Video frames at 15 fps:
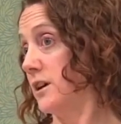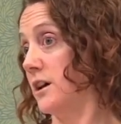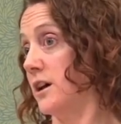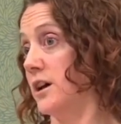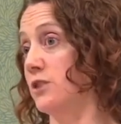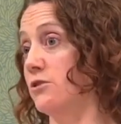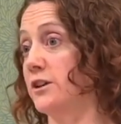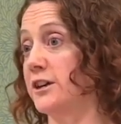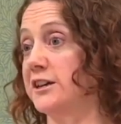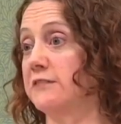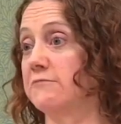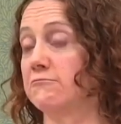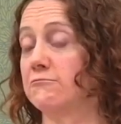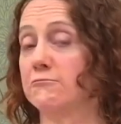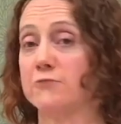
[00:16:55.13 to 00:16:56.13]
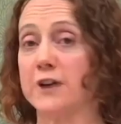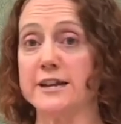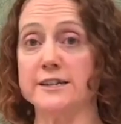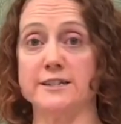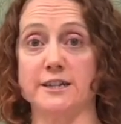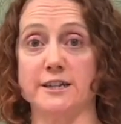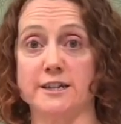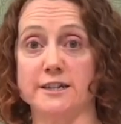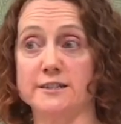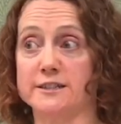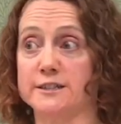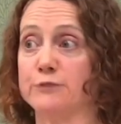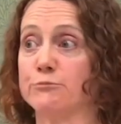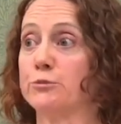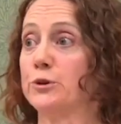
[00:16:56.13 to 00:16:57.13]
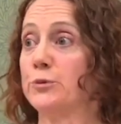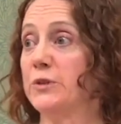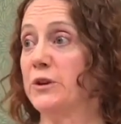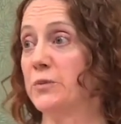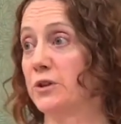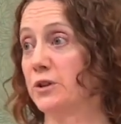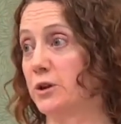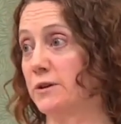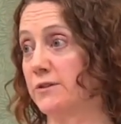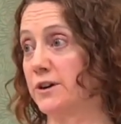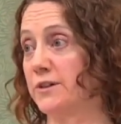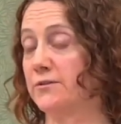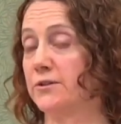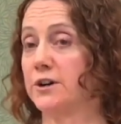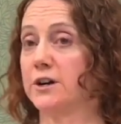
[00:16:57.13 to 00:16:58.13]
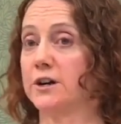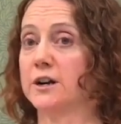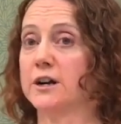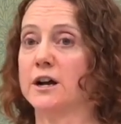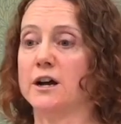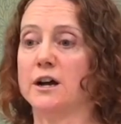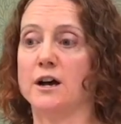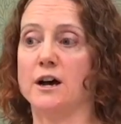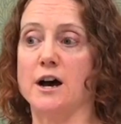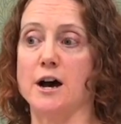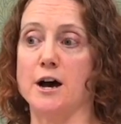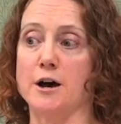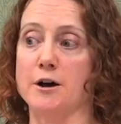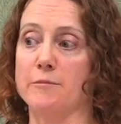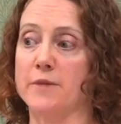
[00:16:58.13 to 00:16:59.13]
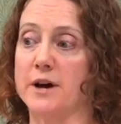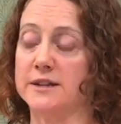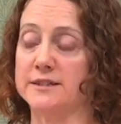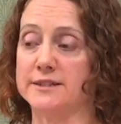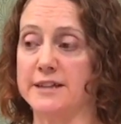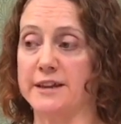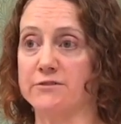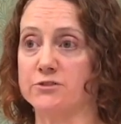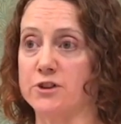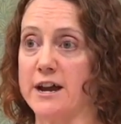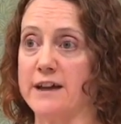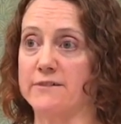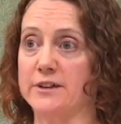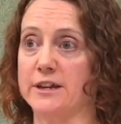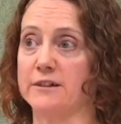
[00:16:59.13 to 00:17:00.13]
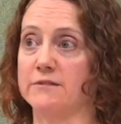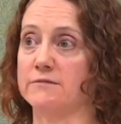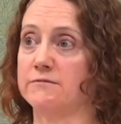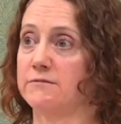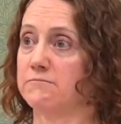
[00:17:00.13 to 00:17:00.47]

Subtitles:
You can write tickets and pull people over for unsafe driving